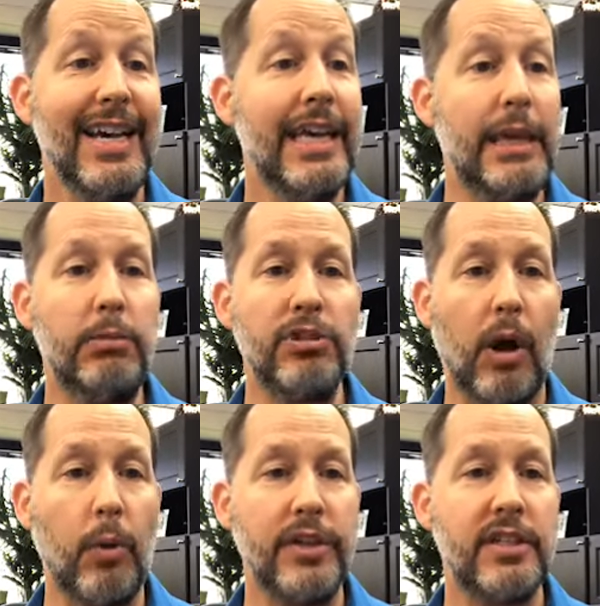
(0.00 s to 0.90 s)
He was
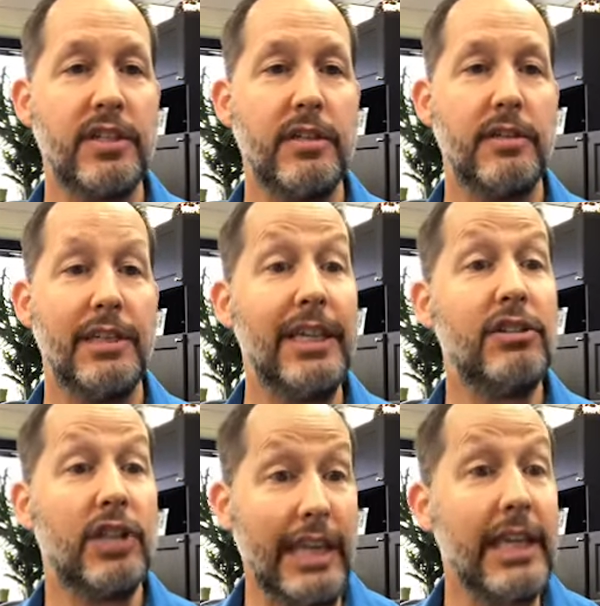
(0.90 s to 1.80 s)
always he,
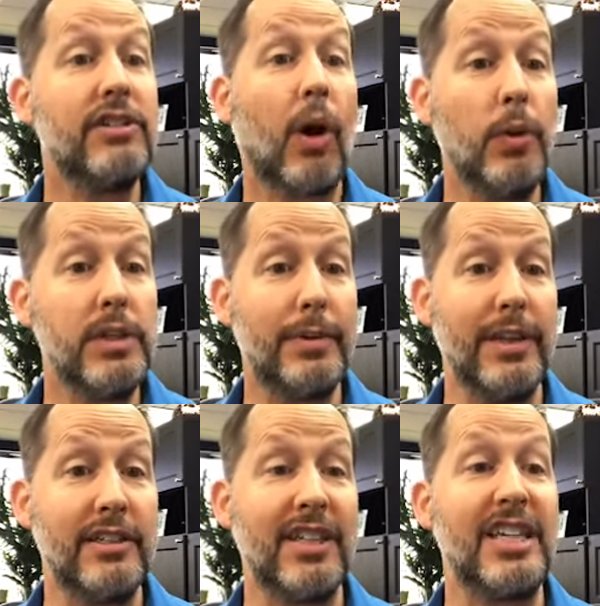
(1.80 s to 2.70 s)
is, he has always
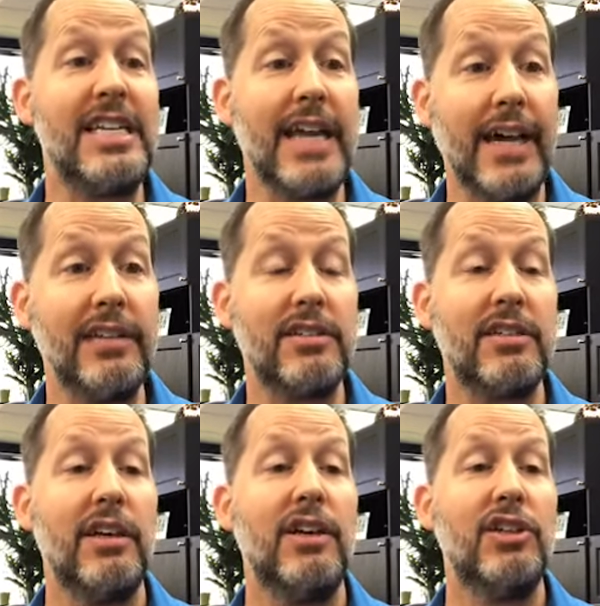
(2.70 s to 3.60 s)
been such a nice,